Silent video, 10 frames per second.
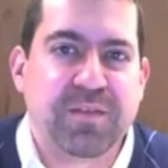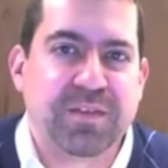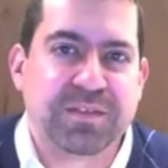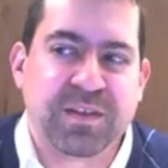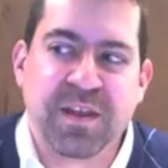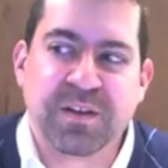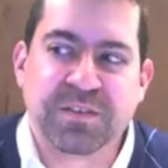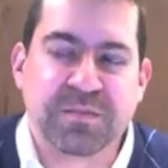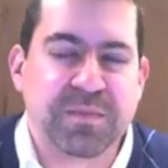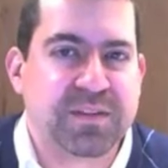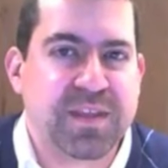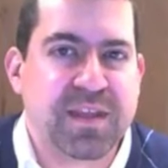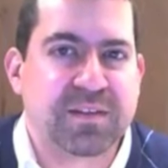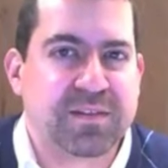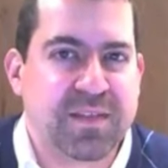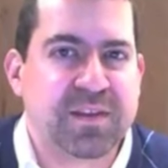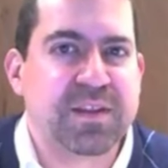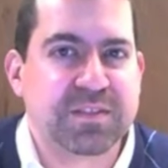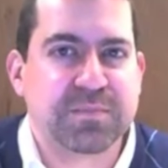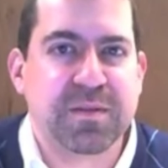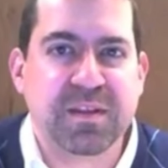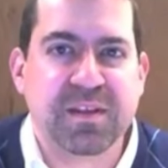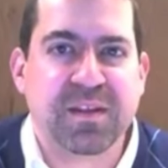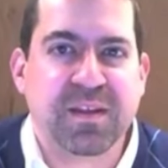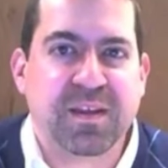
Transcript: have this connection, but that needs to be,